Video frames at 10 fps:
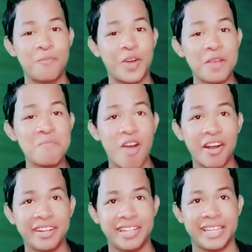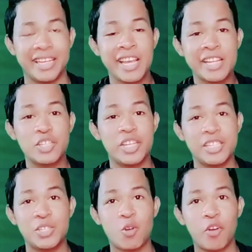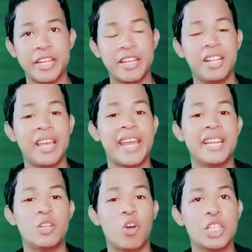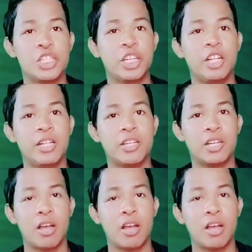primarily to the historical and cultural